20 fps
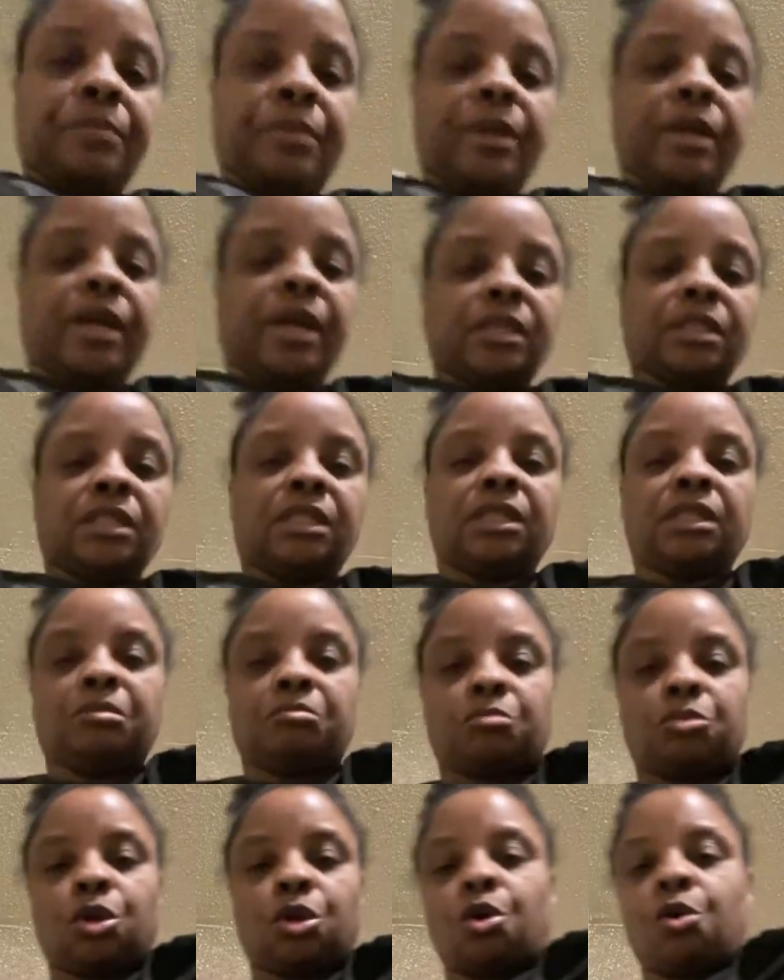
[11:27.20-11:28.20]
as it
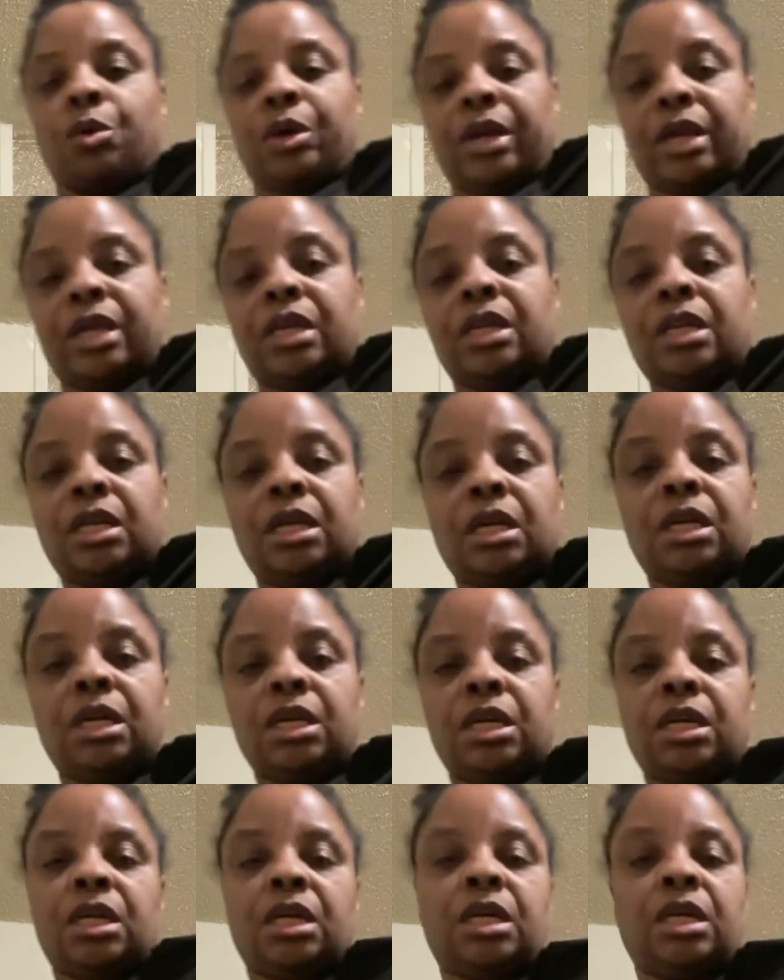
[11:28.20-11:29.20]
go in,
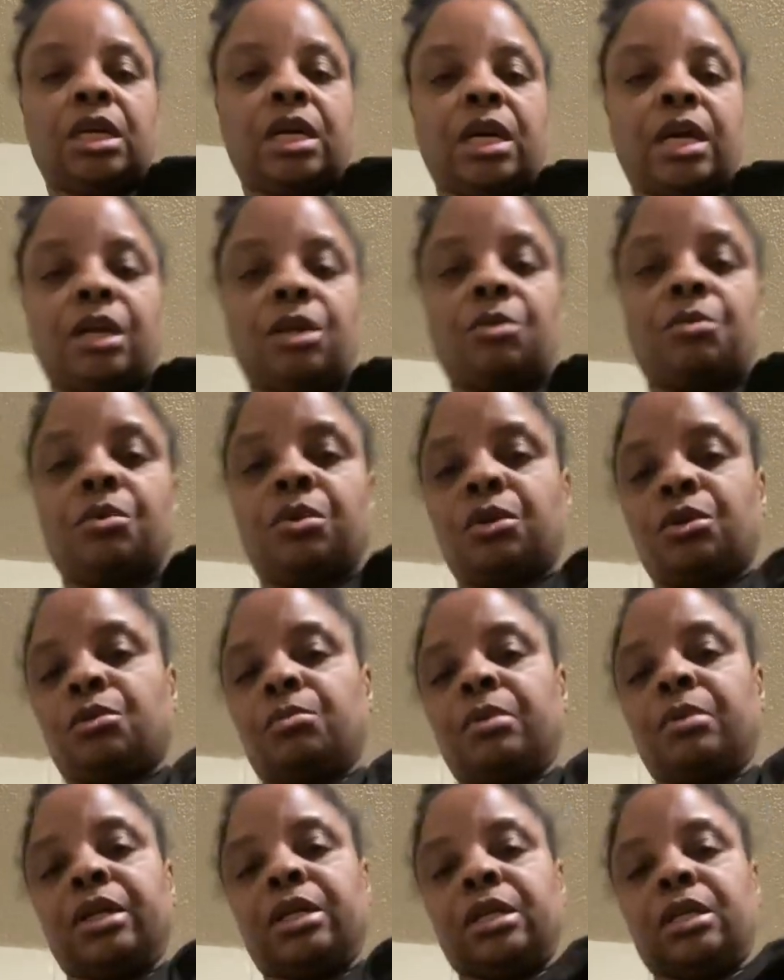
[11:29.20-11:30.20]
I don't want
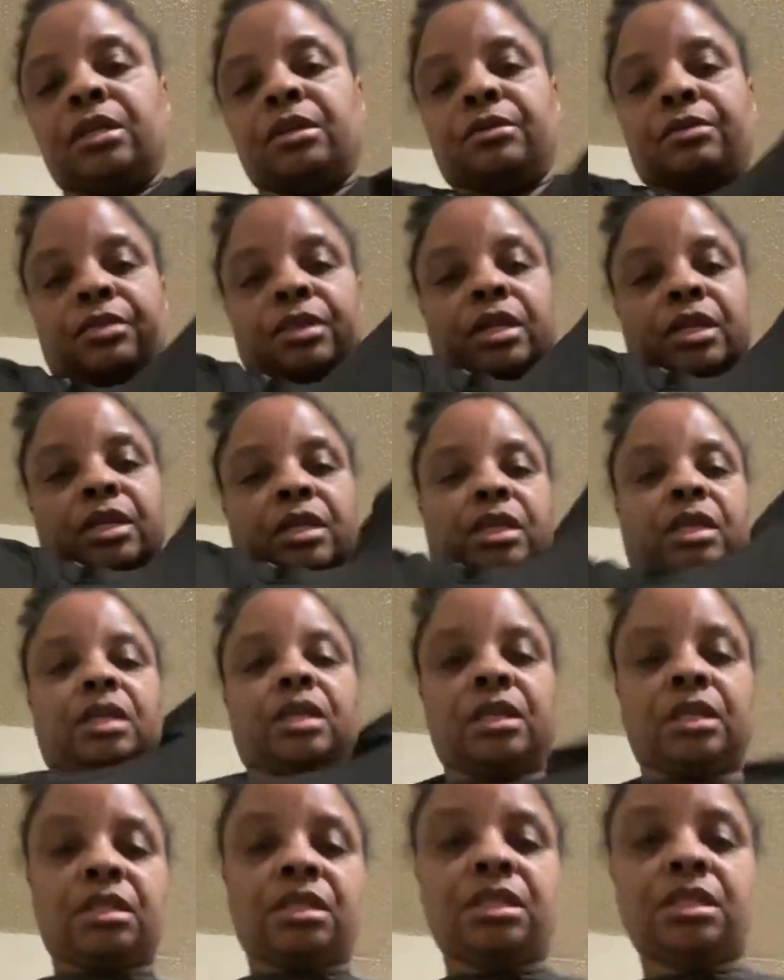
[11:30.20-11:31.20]
nobody to think that
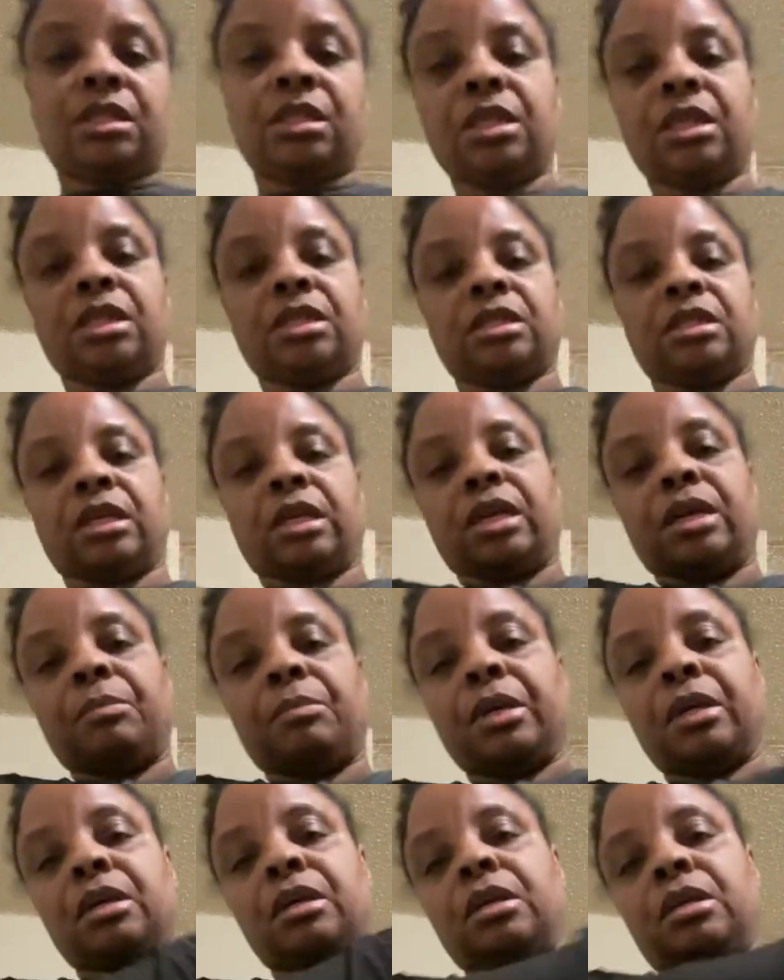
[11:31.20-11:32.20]
this is a
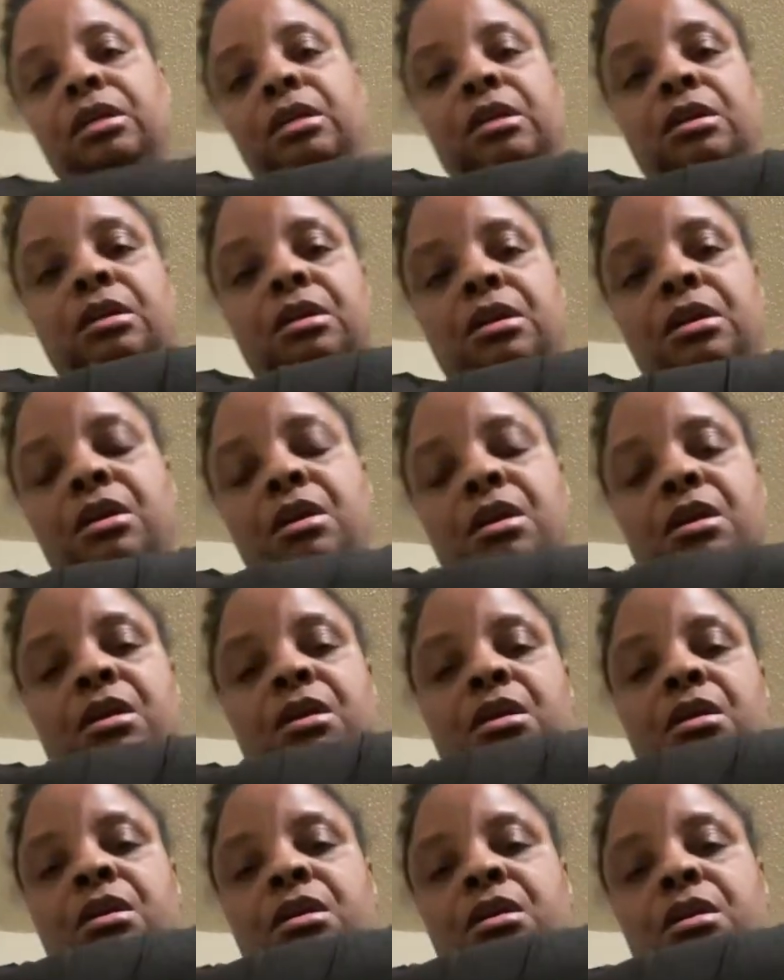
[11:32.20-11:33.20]
gimmick,
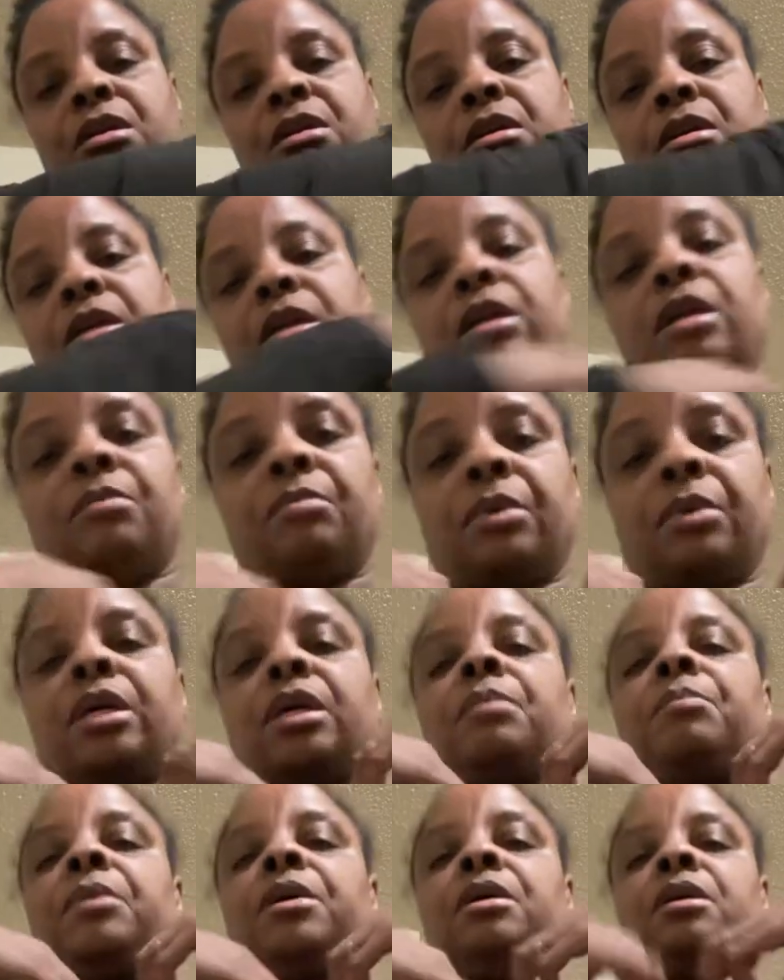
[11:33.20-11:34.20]
that I'm a
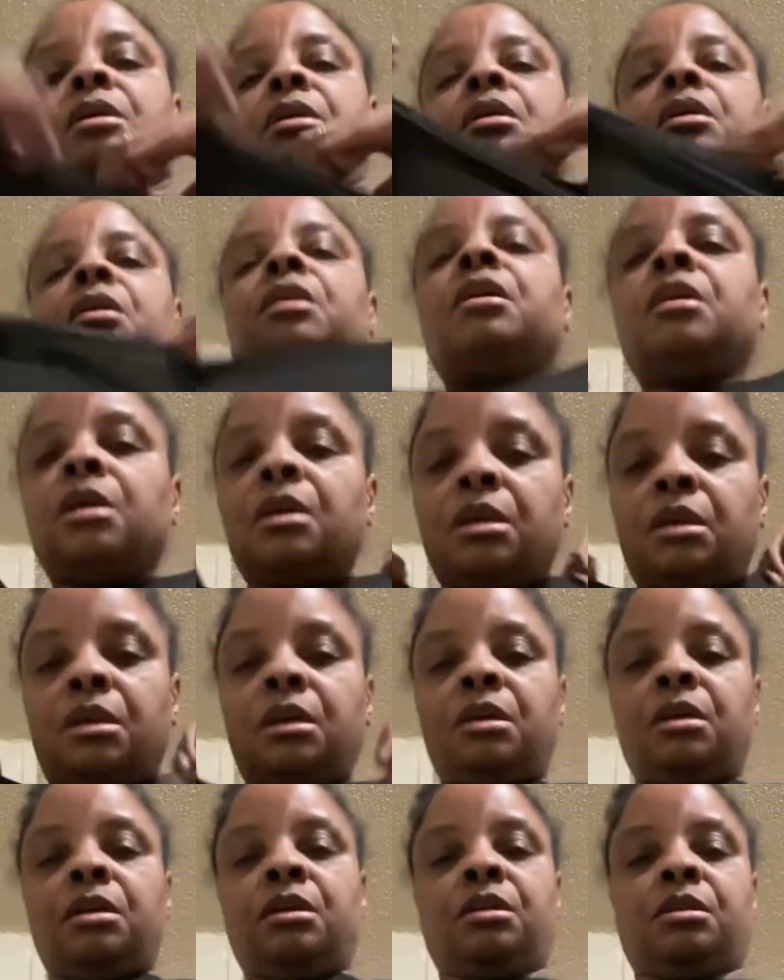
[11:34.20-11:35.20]
gimmick.
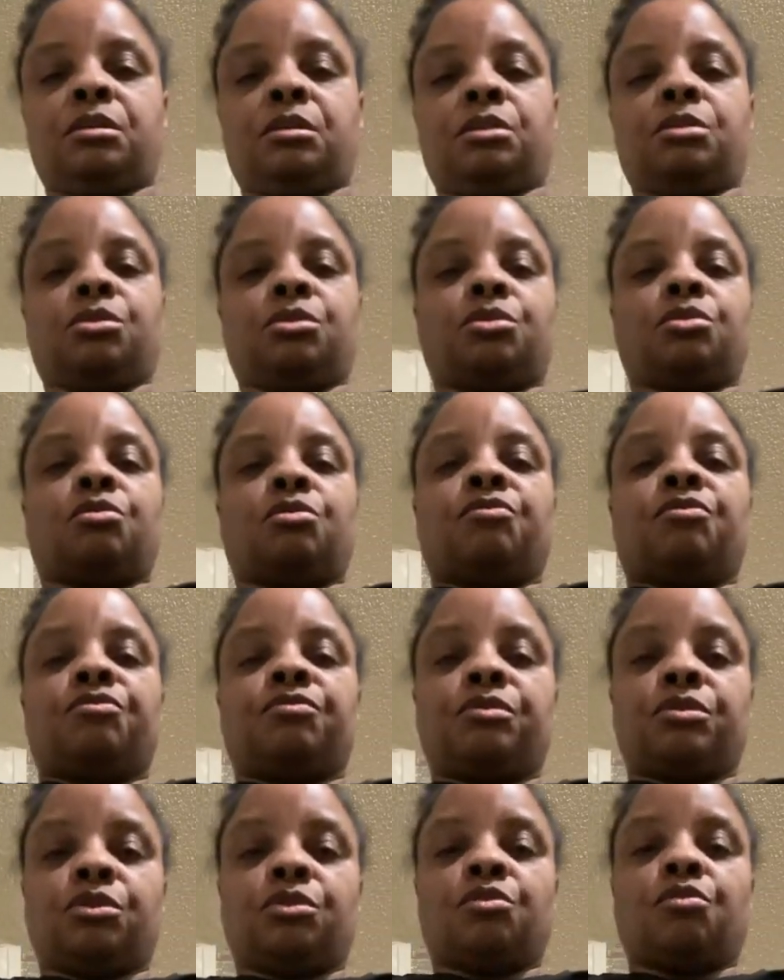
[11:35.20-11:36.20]
So
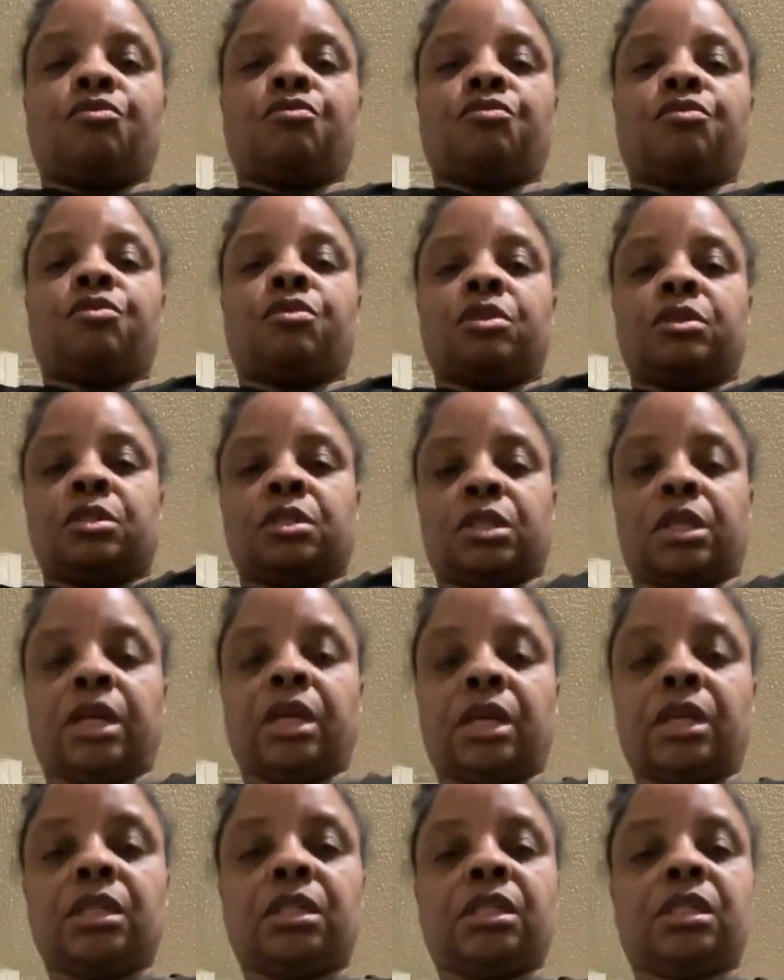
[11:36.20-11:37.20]
far today
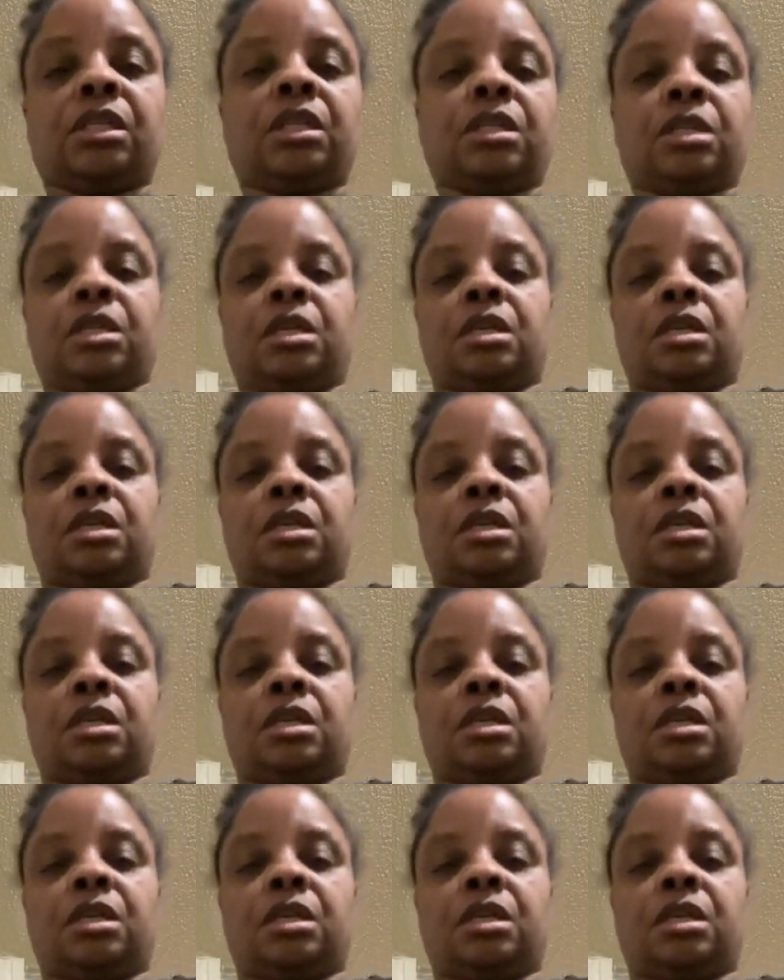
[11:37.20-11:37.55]
is